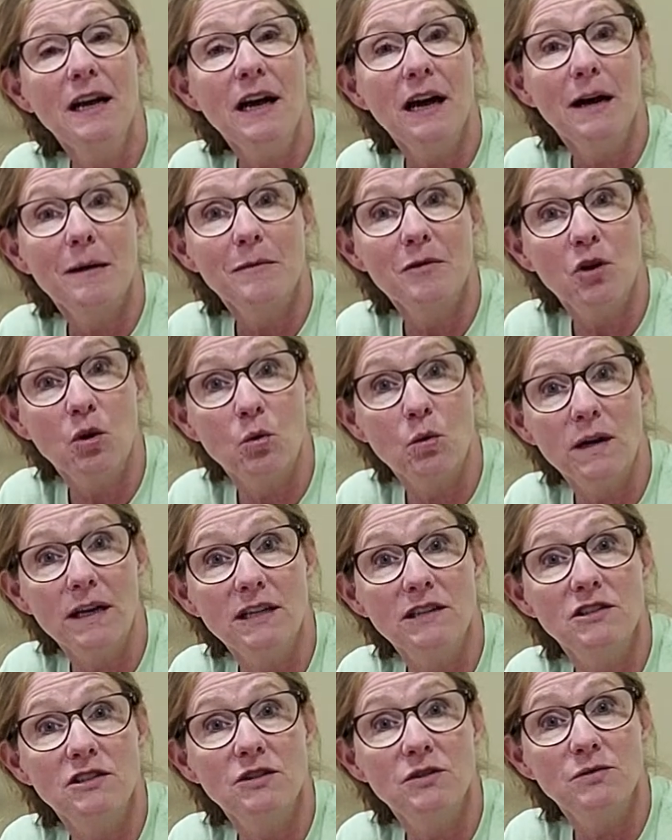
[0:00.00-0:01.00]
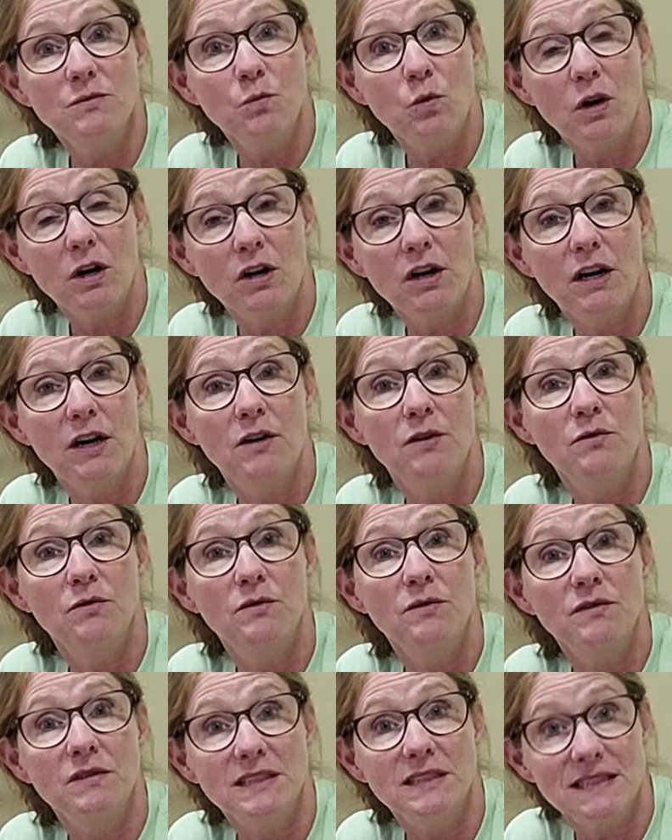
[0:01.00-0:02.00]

I'm going to work on the